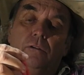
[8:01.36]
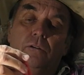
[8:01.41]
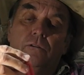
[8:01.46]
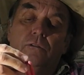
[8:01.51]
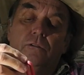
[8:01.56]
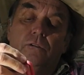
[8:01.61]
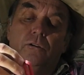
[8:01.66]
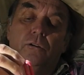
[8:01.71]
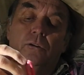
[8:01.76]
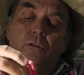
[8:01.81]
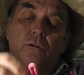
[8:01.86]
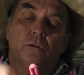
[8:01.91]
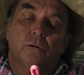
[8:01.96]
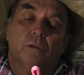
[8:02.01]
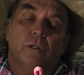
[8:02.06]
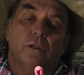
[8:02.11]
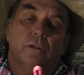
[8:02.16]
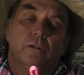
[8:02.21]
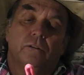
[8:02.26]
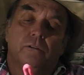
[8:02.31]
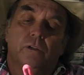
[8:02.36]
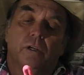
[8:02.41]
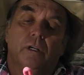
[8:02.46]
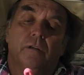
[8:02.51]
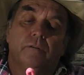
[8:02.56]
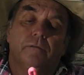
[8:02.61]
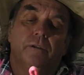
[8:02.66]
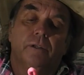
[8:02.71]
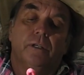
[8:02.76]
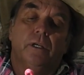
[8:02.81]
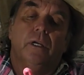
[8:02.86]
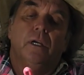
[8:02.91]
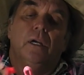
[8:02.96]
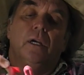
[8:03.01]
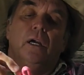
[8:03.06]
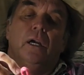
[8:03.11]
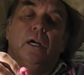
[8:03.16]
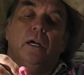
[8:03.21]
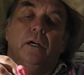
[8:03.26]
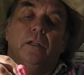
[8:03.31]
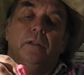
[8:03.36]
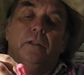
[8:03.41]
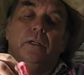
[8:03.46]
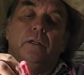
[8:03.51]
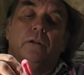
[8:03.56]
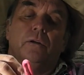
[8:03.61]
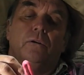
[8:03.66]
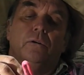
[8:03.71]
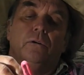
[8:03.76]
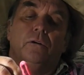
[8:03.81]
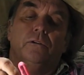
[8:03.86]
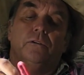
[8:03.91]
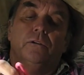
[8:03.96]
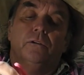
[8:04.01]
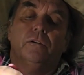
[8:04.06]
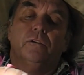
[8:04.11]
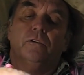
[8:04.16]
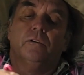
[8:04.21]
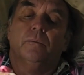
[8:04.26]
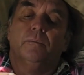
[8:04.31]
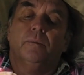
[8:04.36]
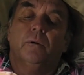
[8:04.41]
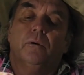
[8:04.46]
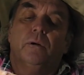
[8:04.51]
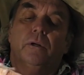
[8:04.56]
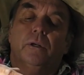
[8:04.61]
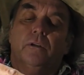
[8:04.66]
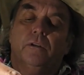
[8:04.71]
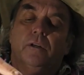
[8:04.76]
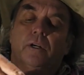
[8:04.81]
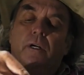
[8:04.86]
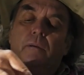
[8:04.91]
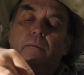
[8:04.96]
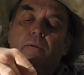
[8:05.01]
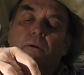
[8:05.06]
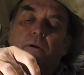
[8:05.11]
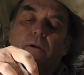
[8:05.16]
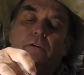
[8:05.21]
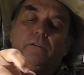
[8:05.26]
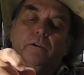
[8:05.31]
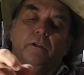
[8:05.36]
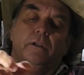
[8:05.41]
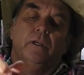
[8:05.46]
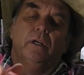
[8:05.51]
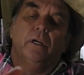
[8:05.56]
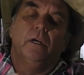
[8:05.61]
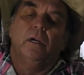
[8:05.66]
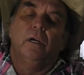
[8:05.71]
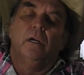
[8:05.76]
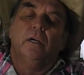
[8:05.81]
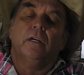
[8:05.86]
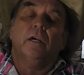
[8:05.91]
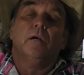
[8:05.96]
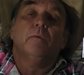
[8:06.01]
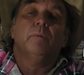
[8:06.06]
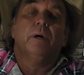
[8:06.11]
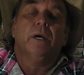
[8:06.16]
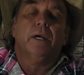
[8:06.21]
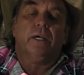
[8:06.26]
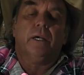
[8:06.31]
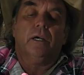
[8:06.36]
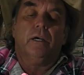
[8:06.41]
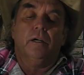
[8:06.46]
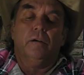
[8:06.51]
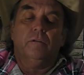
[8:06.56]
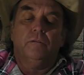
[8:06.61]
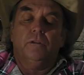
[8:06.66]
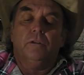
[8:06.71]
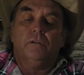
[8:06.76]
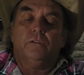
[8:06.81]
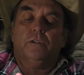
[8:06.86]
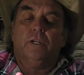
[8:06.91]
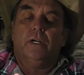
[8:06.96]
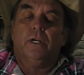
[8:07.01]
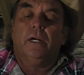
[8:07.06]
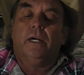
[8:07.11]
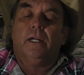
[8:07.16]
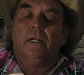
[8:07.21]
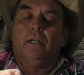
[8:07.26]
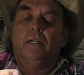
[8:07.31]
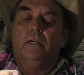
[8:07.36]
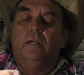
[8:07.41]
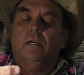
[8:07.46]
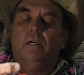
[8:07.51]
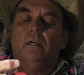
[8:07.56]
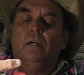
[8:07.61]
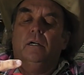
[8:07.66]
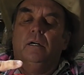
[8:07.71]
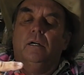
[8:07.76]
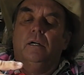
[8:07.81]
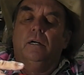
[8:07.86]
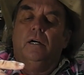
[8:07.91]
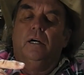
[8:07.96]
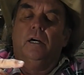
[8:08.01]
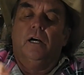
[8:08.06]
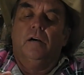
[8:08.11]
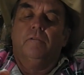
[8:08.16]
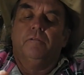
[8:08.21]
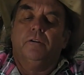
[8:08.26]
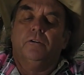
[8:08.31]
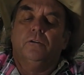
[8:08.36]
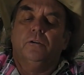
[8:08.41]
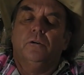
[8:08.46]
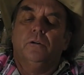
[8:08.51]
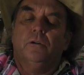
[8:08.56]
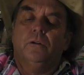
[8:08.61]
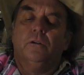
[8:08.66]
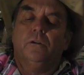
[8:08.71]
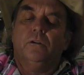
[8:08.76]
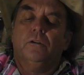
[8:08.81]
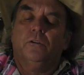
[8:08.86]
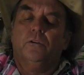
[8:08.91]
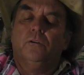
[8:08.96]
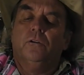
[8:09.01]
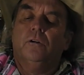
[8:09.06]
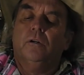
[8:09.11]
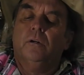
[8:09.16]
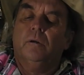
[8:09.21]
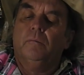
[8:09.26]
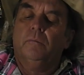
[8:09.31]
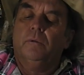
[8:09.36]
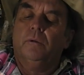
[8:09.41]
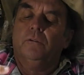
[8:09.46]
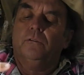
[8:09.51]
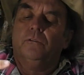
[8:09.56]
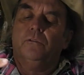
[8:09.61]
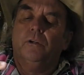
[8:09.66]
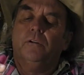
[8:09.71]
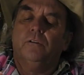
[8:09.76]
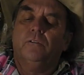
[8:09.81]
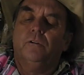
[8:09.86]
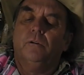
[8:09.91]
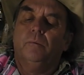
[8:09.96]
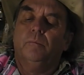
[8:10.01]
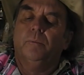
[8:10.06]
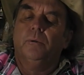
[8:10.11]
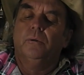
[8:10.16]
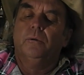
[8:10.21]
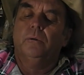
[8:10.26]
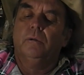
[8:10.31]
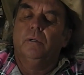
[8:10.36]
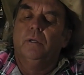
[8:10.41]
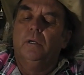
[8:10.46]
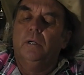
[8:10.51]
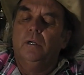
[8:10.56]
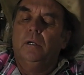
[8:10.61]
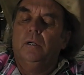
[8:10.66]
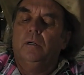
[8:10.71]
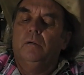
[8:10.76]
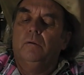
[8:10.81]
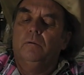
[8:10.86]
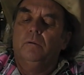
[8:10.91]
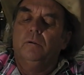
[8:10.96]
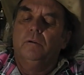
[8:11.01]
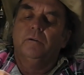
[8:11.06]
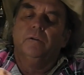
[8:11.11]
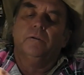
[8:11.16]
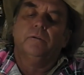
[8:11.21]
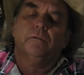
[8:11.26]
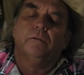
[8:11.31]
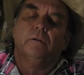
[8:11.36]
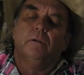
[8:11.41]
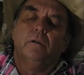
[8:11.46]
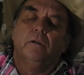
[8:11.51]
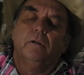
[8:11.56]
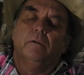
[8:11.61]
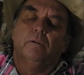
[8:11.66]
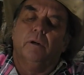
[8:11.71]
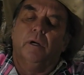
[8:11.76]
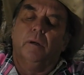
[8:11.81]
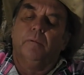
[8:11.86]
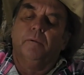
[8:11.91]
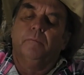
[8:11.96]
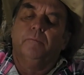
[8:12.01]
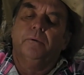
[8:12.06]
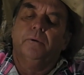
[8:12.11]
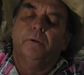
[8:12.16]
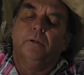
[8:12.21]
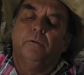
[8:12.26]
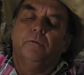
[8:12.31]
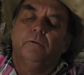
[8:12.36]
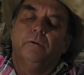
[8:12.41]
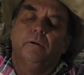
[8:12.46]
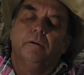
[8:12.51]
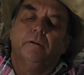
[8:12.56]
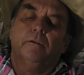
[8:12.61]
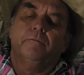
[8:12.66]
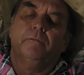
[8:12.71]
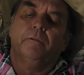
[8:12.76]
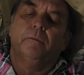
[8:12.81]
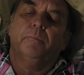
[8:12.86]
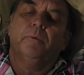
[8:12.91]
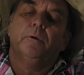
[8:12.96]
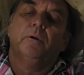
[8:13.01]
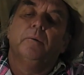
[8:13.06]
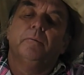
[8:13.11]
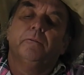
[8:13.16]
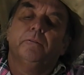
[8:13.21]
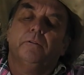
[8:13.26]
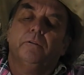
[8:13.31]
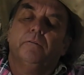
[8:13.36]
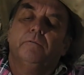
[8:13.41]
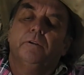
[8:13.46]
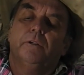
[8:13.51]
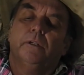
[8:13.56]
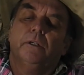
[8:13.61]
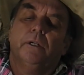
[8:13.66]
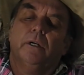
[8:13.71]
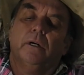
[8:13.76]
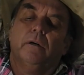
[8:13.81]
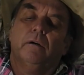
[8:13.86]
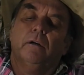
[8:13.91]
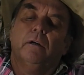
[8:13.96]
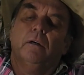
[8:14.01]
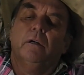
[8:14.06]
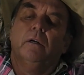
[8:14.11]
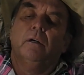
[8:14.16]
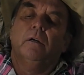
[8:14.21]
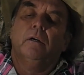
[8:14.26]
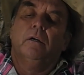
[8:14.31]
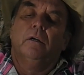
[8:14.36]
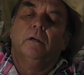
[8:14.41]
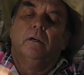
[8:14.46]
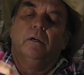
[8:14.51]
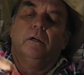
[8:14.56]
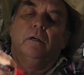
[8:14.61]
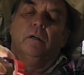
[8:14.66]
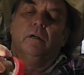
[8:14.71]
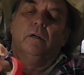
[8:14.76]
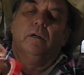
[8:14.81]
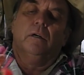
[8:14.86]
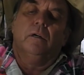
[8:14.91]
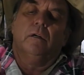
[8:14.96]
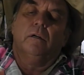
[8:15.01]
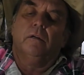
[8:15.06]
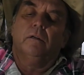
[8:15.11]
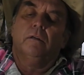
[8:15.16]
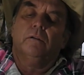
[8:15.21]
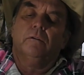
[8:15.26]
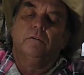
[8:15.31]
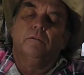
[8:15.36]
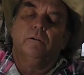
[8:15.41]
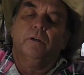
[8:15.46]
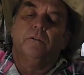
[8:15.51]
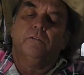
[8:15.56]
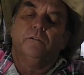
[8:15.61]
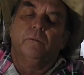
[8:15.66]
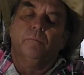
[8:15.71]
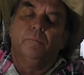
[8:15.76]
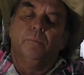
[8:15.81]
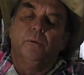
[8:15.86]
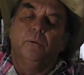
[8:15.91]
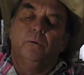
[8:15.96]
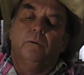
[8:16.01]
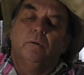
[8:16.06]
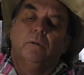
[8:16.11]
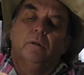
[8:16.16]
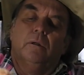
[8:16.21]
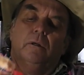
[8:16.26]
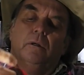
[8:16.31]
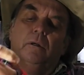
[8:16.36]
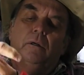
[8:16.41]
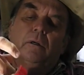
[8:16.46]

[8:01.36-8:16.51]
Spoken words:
to secure safely. And then of course you just apply your tape, like I said, go back over the start, half a turn at a time, stretch and pull. We'll just wrap it pretty quickly for the purpose of the video. Stretch and pull.